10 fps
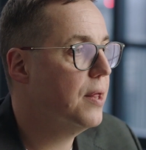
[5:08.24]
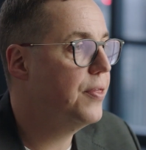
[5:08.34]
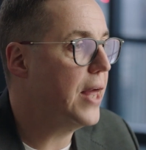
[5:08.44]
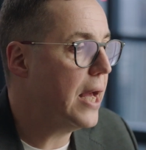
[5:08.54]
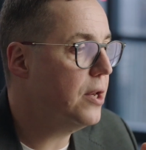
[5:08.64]

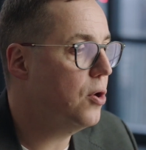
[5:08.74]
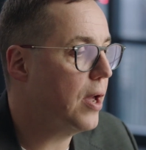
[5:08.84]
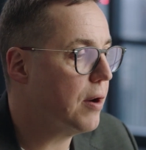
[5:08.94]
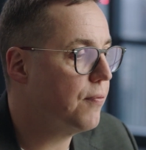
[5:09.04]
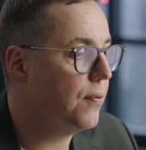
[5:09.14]
then you
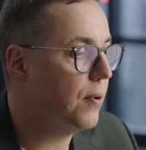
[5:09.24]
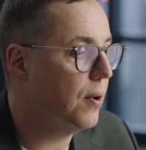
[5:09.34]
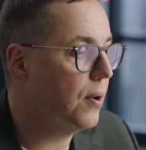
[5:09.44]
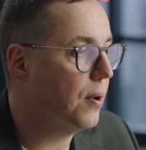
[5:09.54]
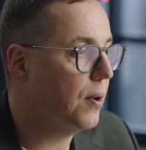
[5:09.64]
have
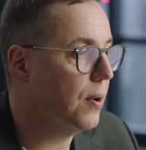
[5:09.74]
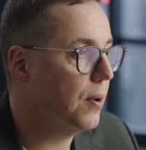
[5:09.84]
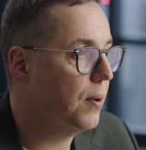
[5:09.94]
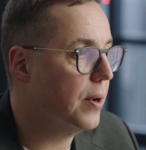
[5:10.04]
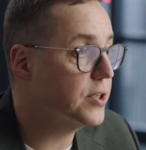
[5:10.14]

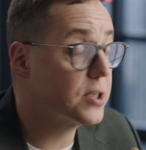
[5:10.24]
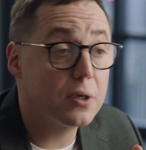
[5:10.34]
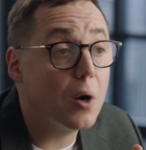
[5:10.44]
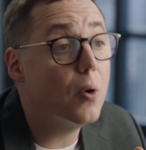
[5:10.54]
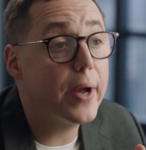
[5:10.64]

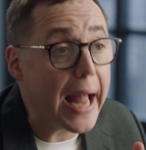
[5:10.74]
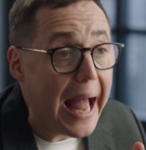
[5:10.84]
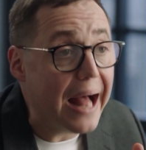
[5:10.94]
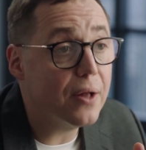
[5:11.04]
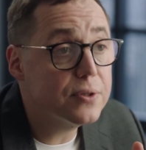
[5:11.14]
escrow
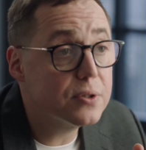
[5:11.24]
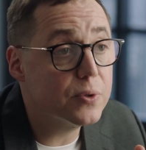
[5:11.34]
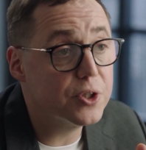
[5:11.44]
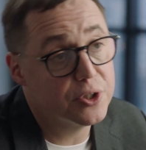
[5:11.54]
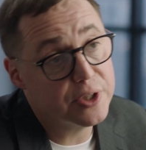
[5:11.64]
accounts,
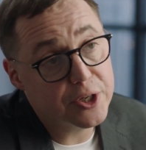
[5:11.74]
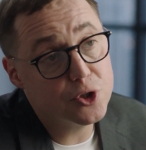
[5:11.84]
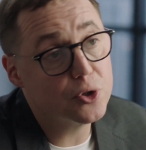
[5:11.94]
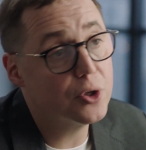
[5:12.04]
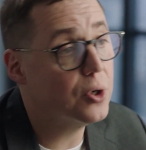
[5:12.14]
which is
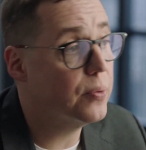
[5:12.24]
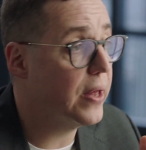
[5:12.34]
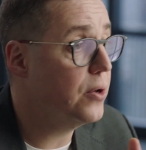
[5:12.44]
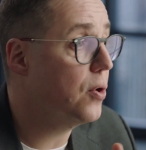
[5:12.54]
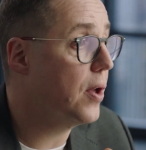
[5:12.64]
natural.
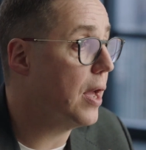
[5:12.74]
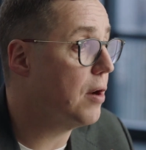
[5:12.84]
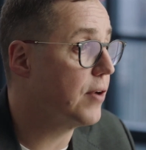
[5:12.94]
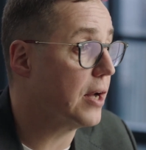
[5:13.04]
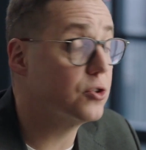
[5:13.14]
Then you
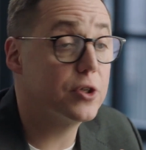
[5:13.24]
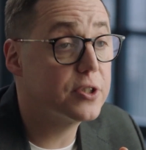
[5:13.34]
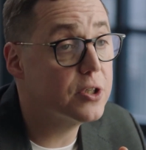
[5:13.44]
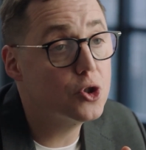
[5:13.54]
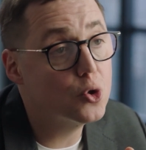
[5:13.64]
have country
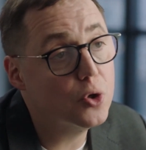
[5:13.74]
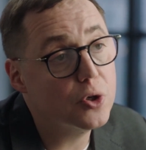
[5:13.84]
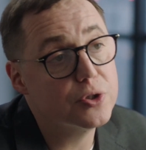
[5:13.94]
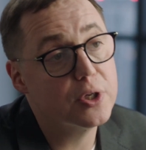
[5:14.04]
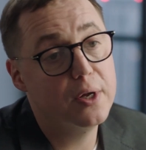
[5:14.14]
risk insurance.